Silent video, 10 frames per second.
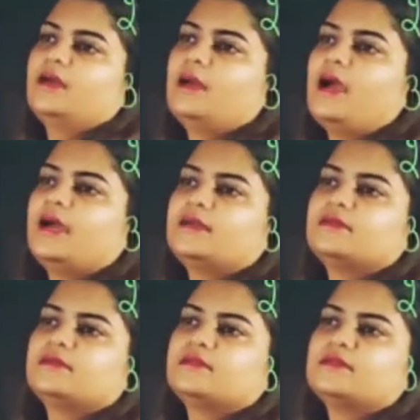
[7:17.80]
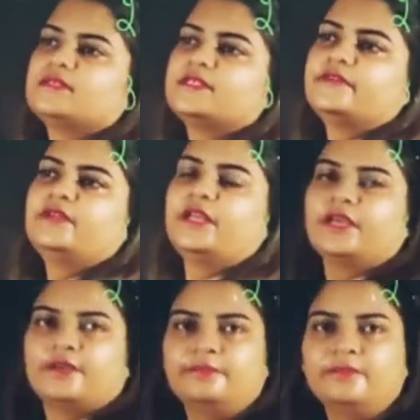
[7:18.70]
at 7
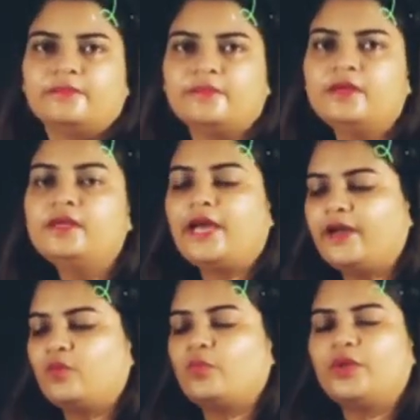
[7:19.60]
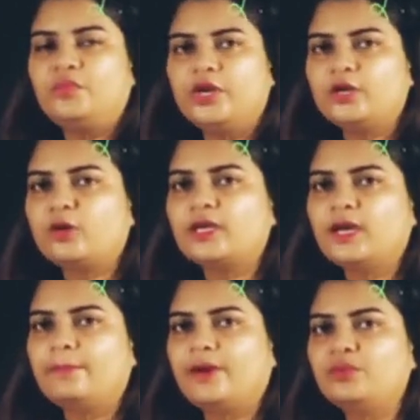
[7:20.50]
am, and when we are talking
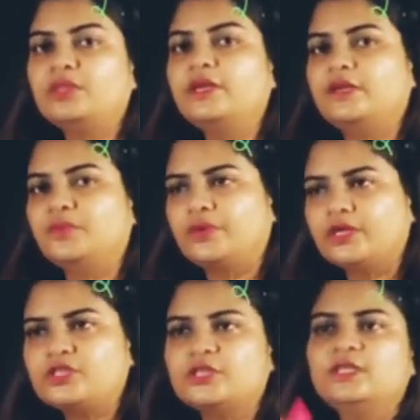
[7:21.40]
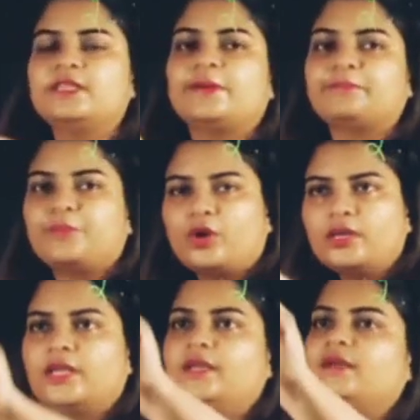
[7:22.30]
about the duration, the
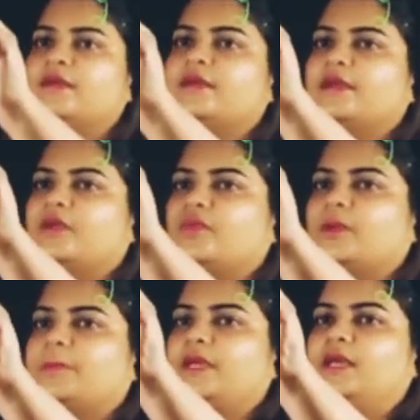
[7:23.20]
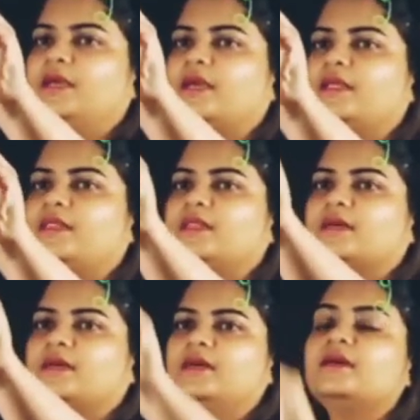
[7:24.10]
morning, it will be in
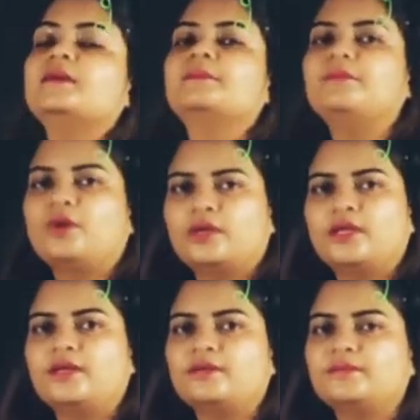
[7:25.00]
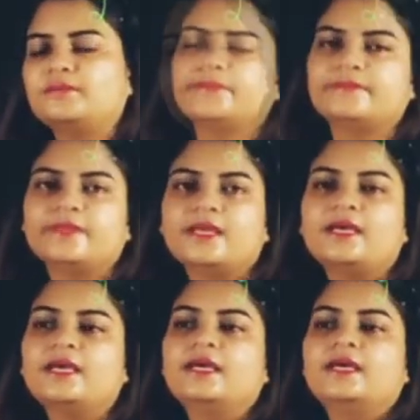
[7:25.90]
the morning.
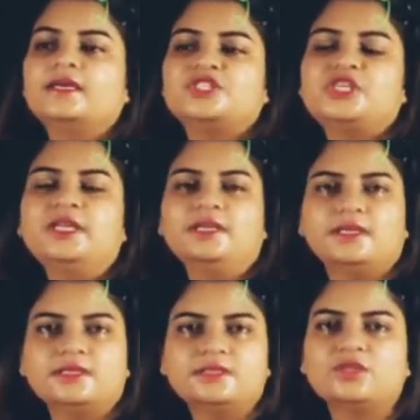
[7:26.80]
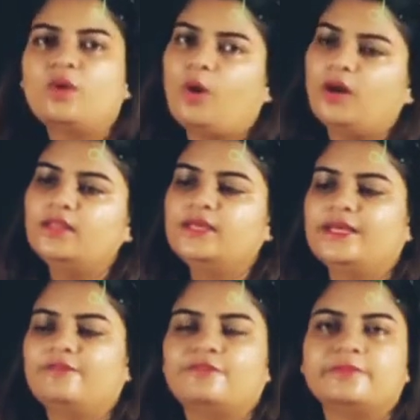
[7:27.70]
She learnt all the
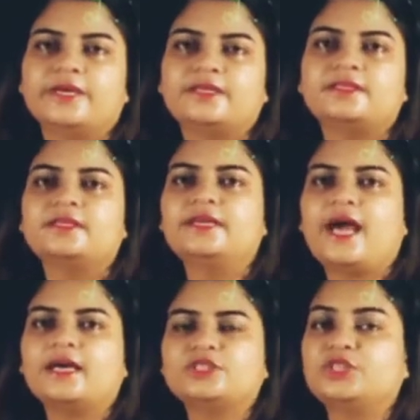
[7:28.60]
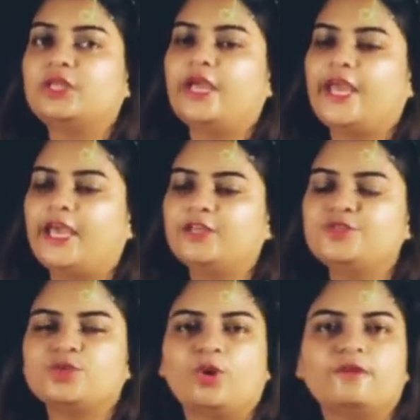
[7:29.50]
alphabet dash the age
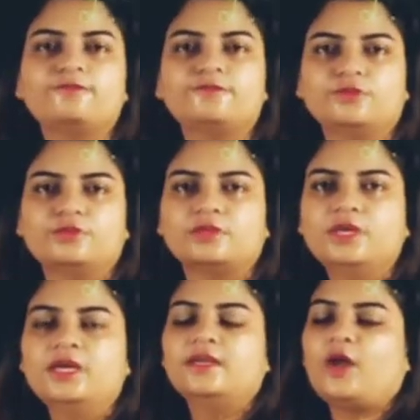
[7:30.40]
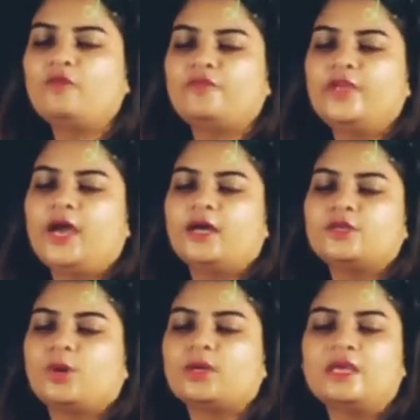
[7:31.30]
of 4. Now we are
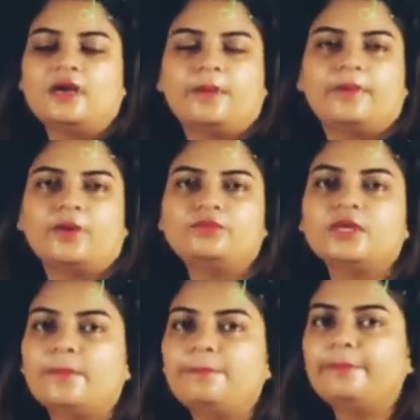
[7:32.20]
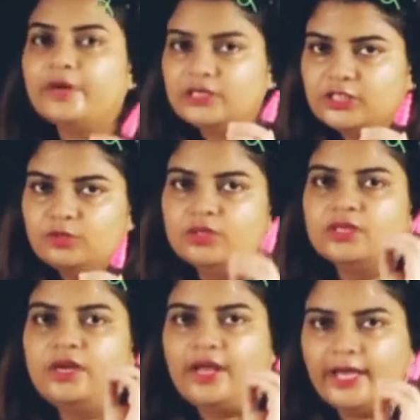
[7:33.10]
talking about a
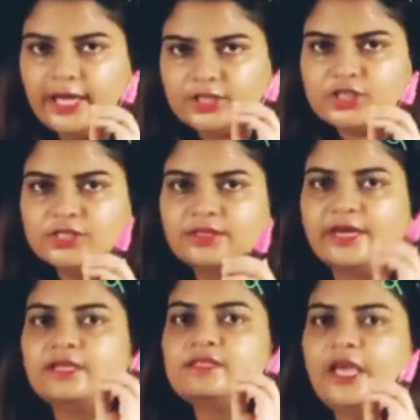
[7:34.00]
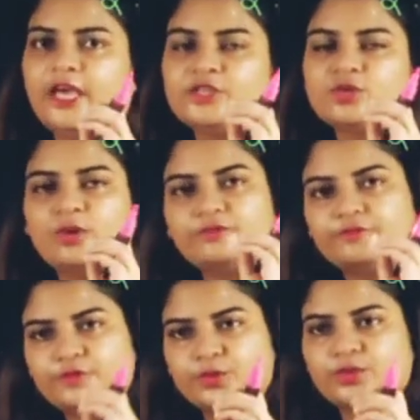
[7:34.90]
particular age, that is age of
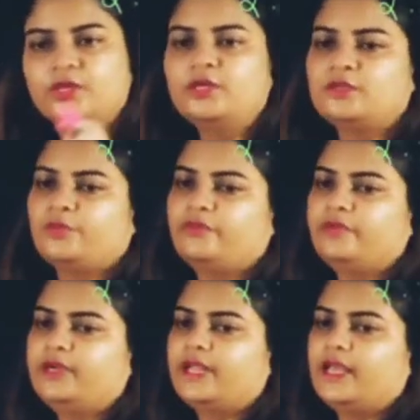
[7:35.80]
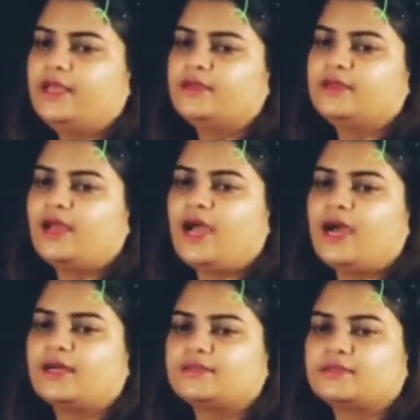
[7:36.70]
4. We will take
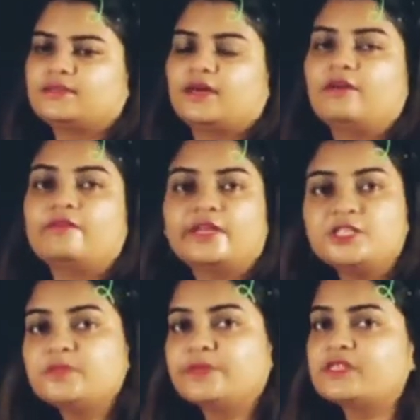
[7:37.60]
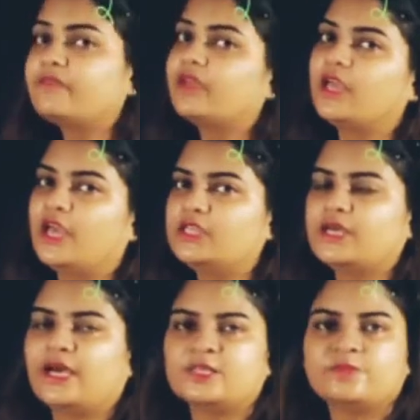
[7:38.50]
at. A very specific age
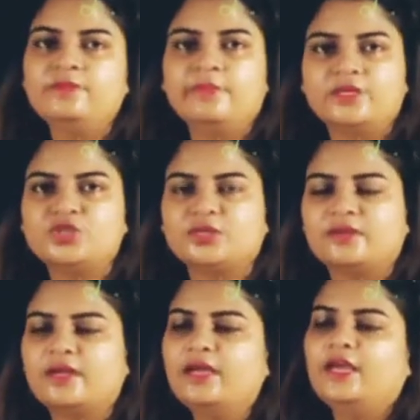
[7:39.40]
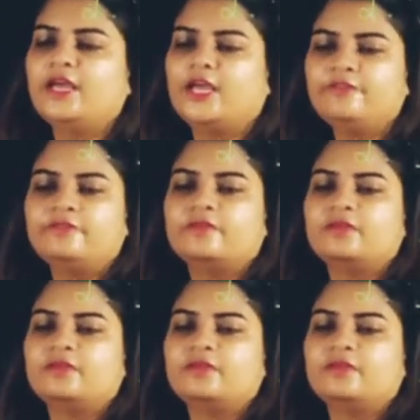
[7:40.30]
has been mentioned. If